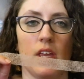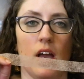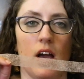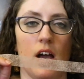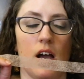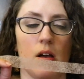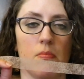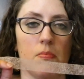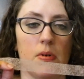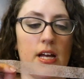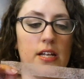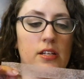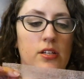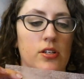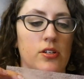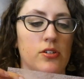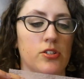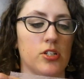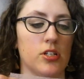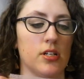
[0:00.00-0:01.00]
And
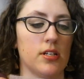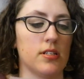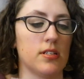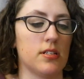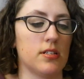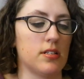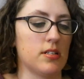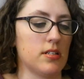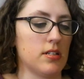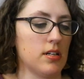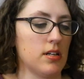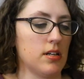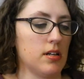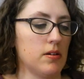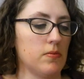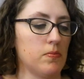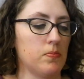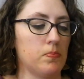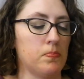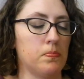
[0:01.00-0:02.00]
you just
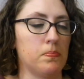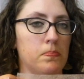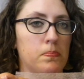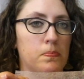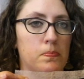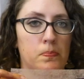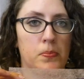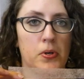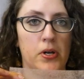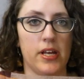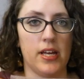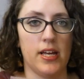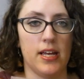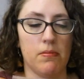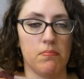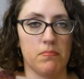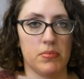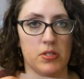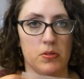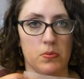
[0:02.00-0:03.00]
put it
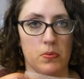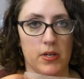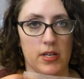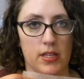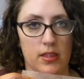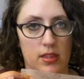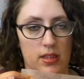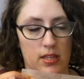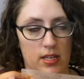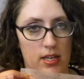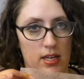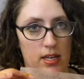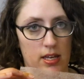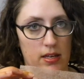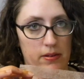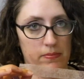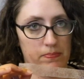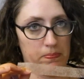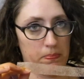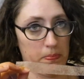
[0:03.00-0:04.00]
in between
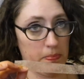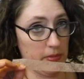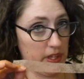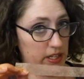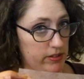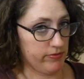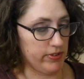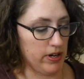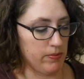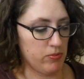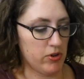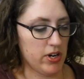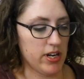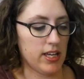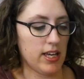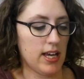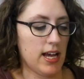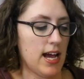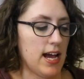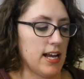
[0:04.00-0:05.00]
the
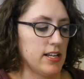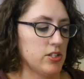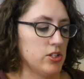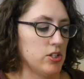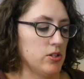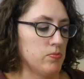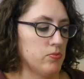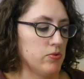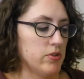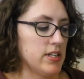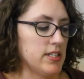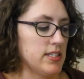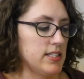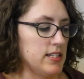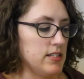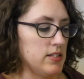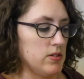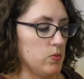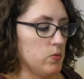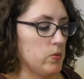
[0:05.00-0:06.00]
fabric and you press
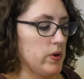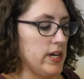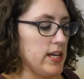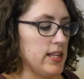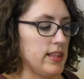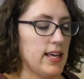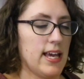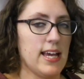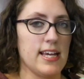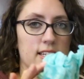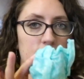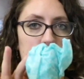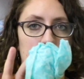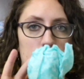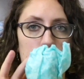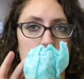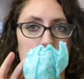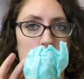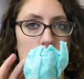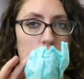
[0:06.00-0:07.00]
it with a damp